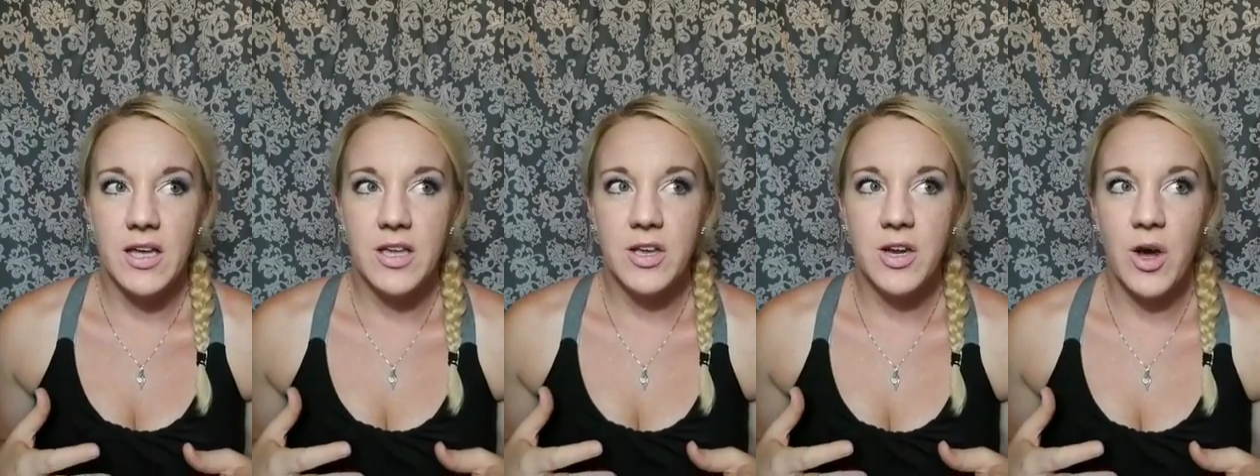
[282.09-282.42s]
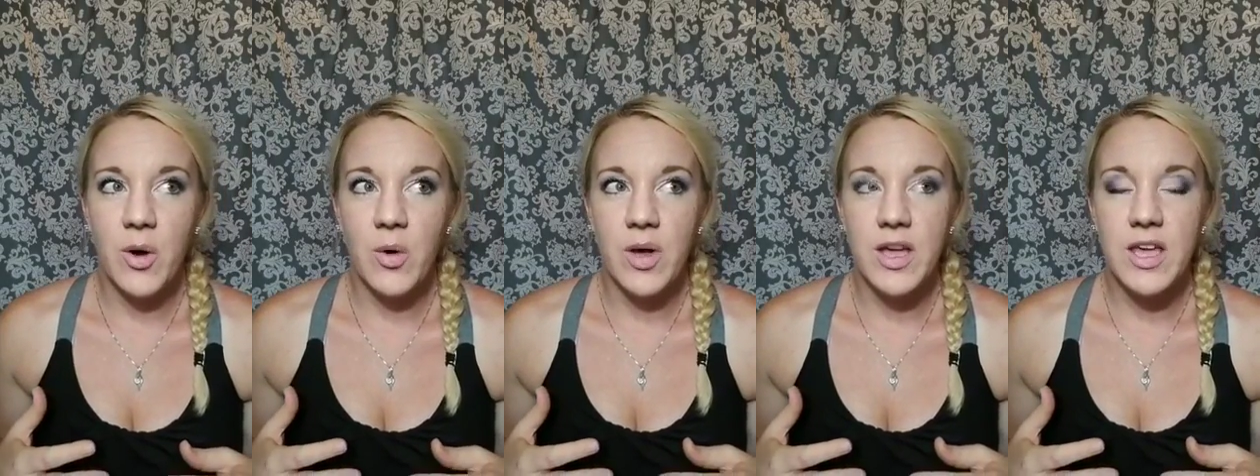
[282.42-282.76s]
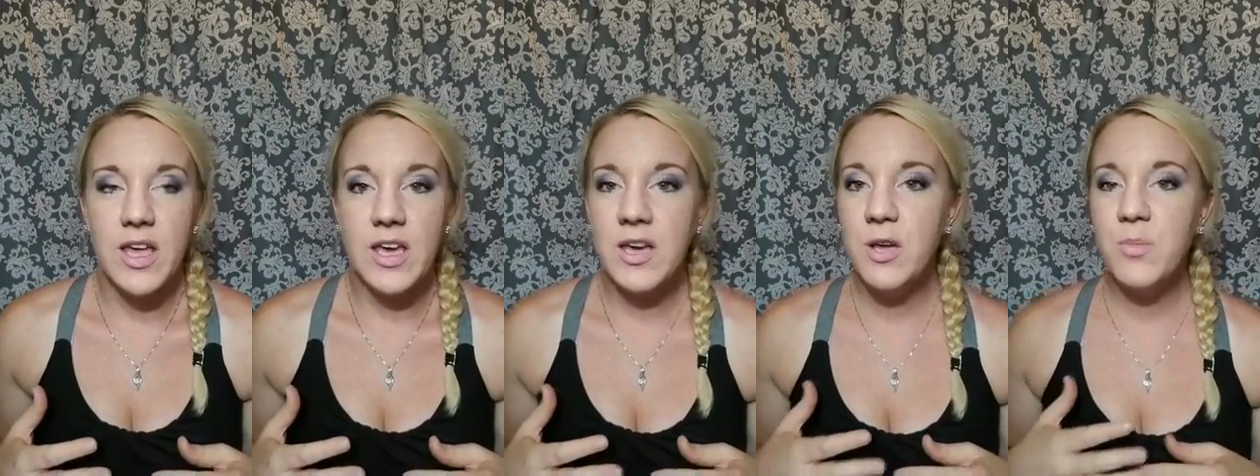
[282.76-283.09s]
you know,
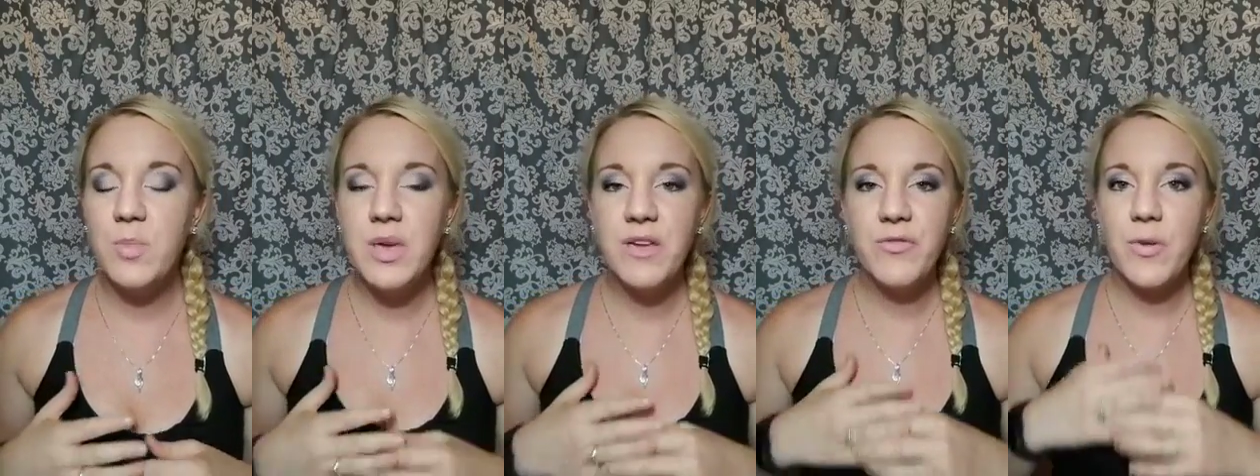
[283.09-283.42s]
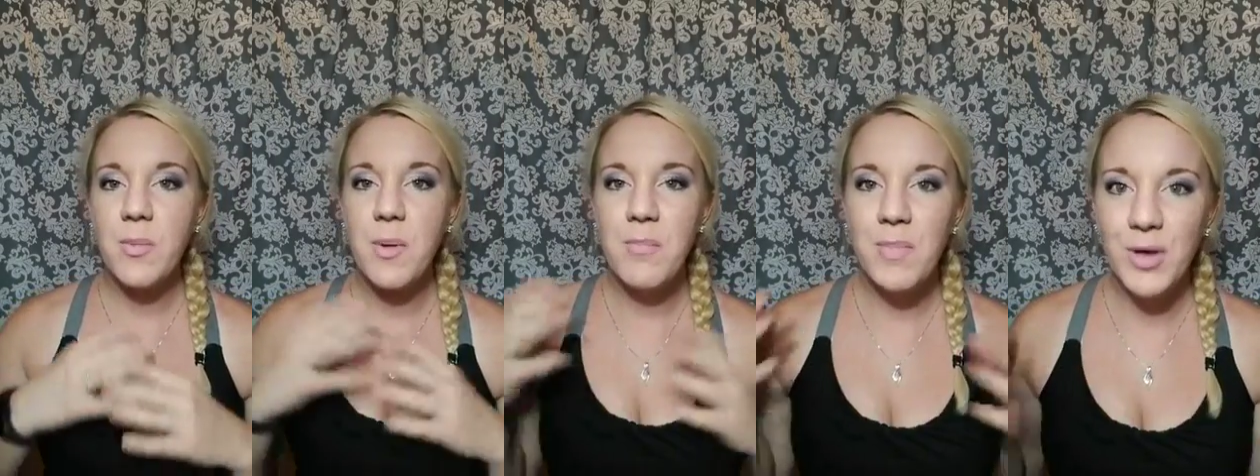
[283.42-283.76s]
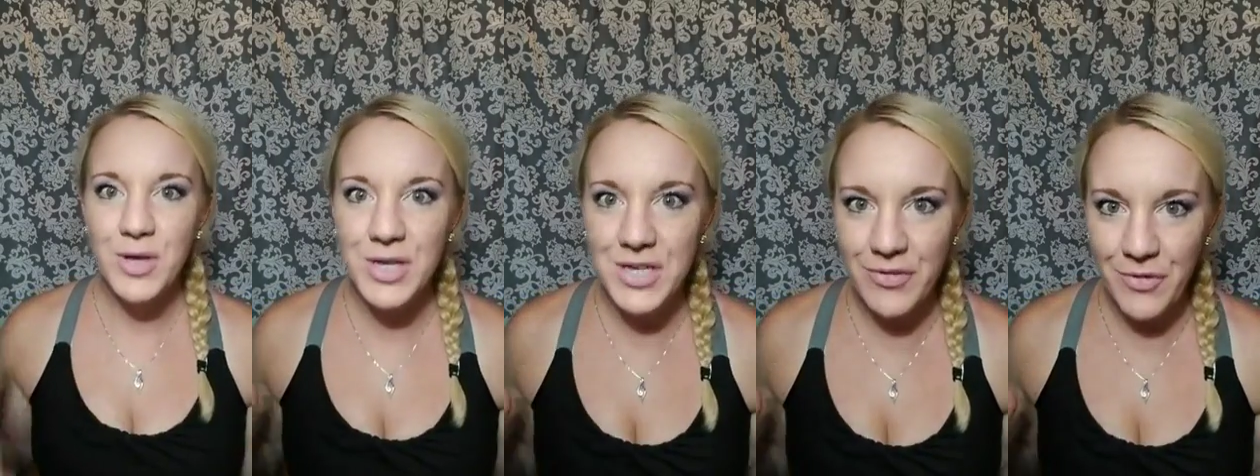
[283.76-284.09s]
it could be from a
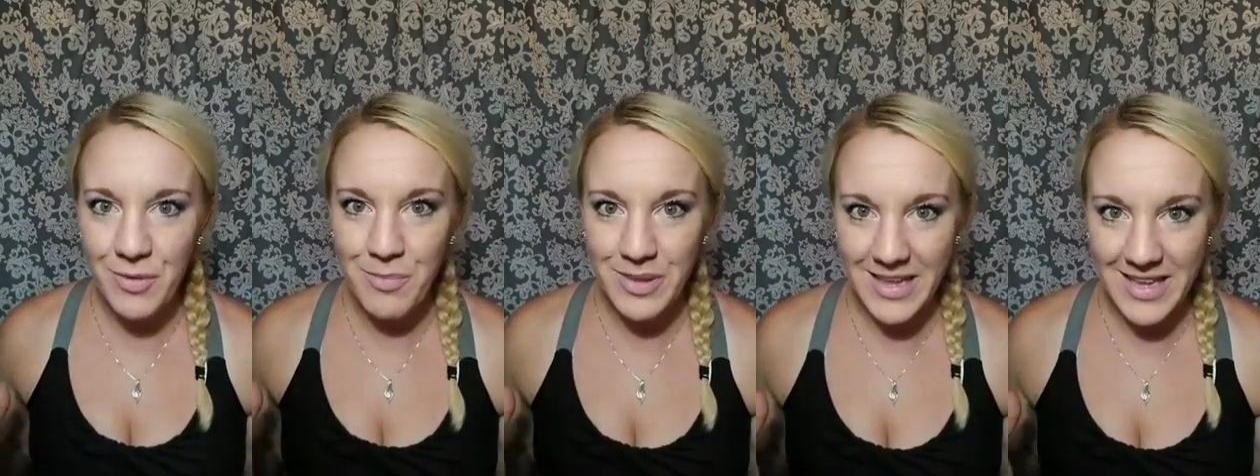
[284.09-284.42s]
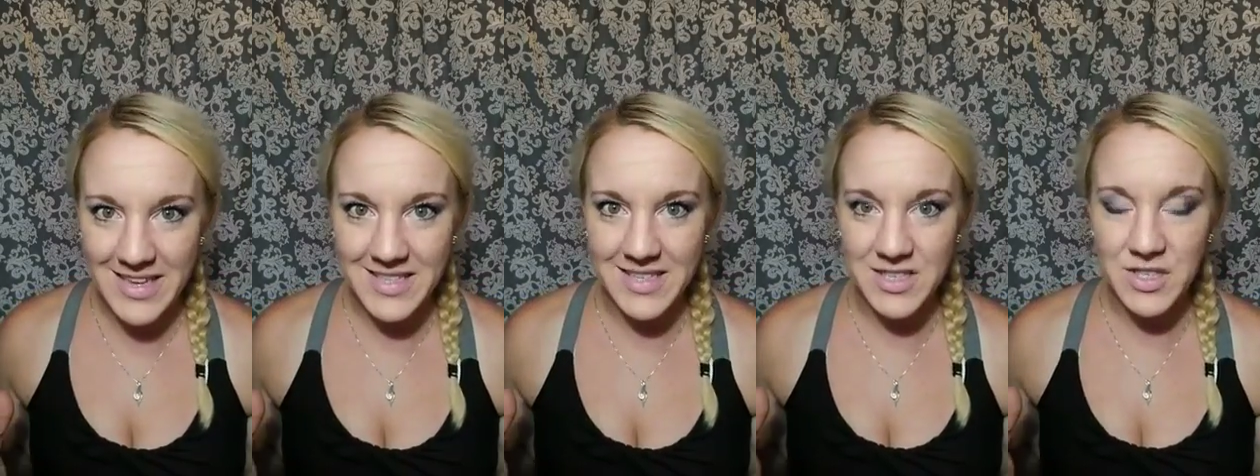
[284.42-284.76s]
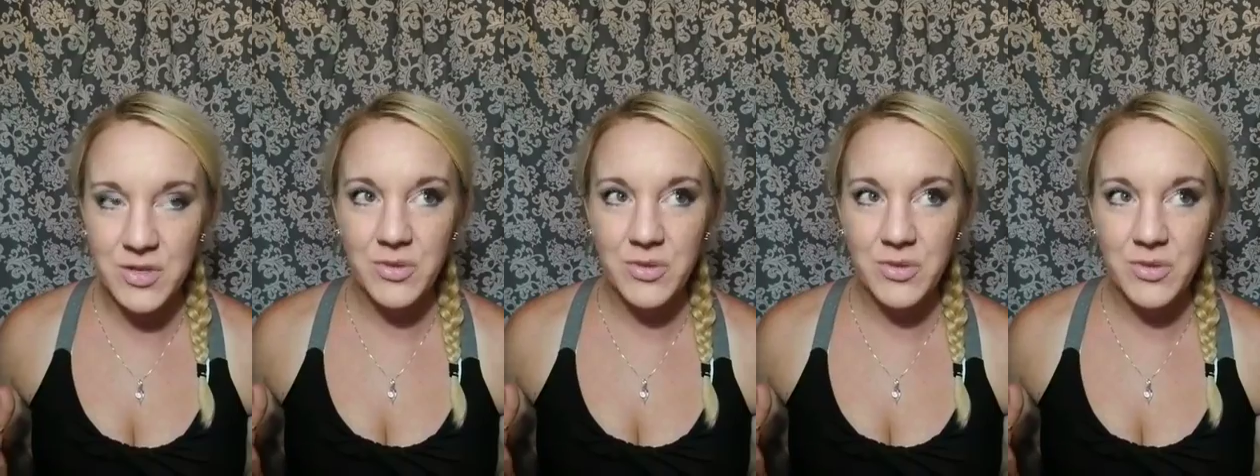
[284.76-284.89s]
million different places.